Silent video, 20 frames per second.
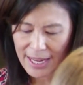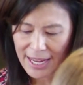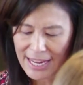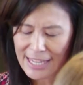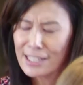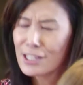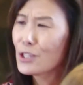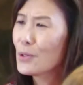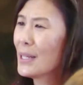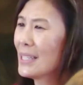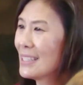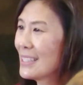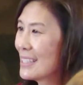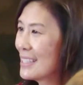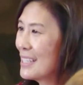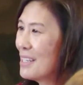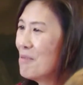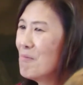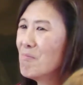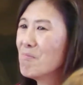And so at
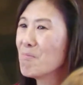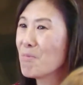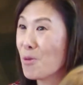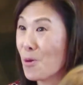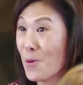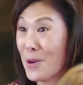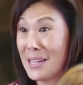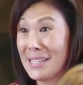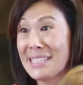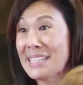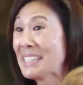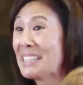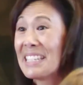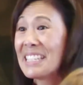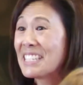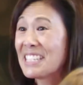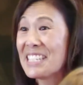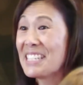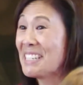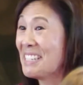some point, and
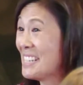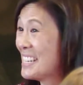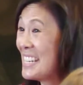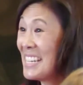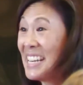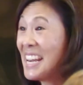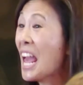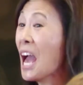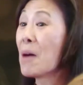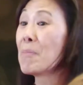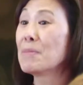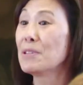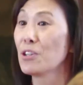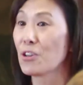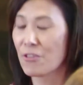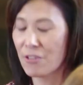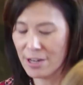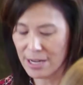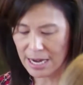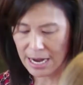this didn't happen
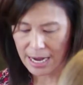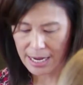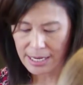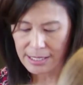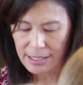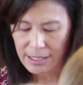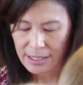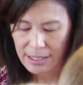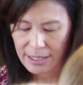overnight,